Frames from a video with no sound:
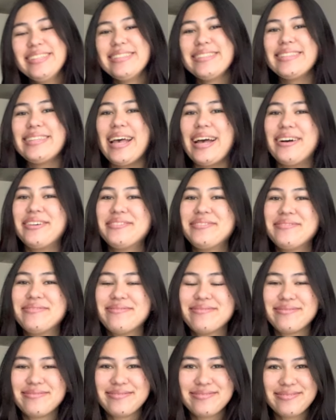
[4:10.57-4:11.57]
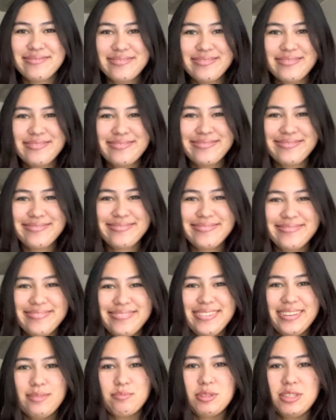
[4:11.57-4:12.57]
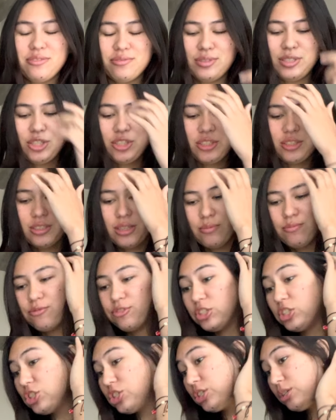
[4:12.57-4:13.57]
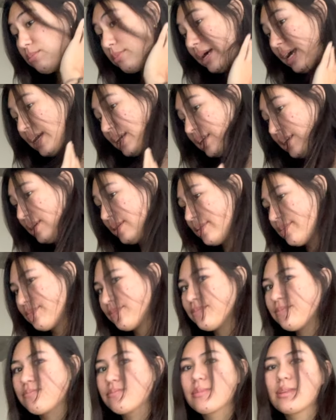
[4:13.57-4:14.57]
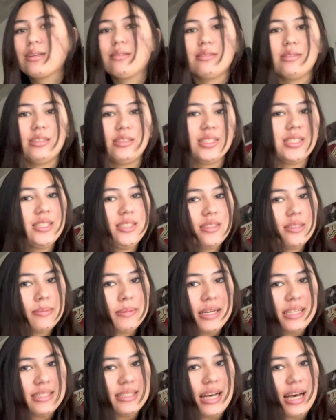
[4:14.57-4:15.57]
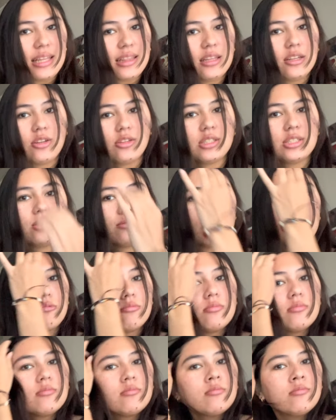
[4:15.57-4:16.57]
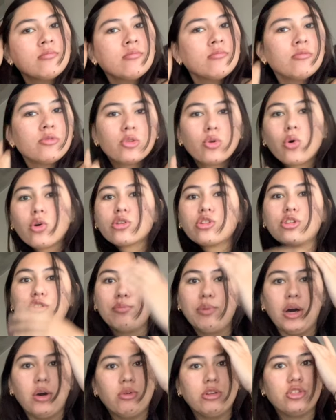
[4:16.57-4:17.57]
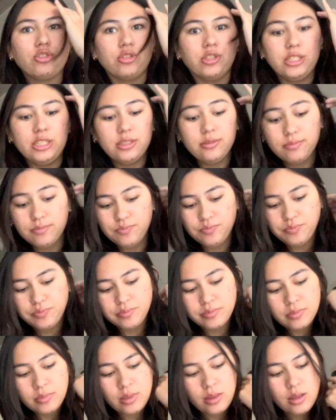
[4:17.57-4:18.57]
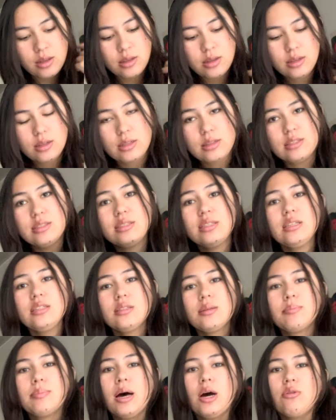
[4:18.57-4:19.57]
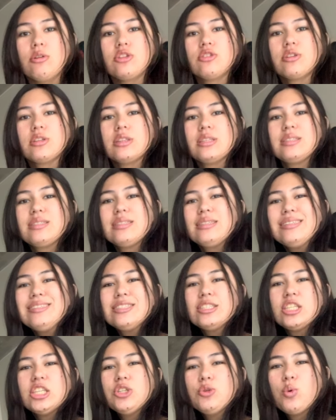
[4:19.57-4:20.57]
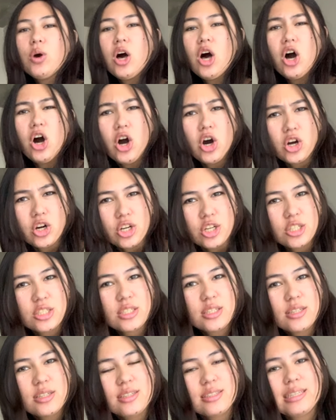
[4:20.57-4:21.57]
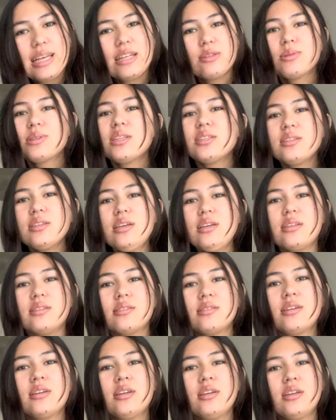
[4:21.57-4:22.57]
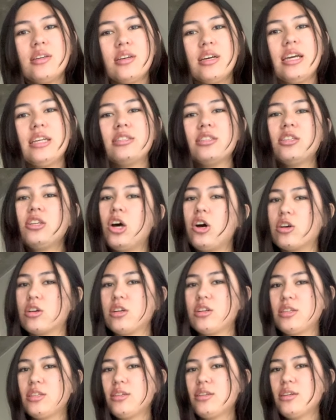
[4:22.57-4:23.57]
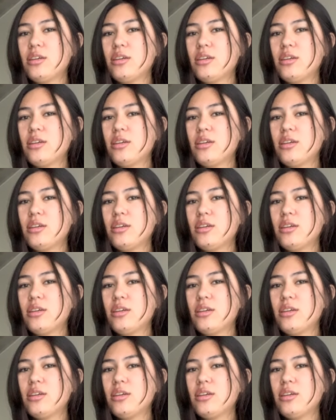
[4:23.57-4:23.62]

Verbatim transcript: so, I'm, fin I'm finishing packing, listening to my sad little tortured poetry, listening to poetry, listening to art, because that's what this is. It's an art.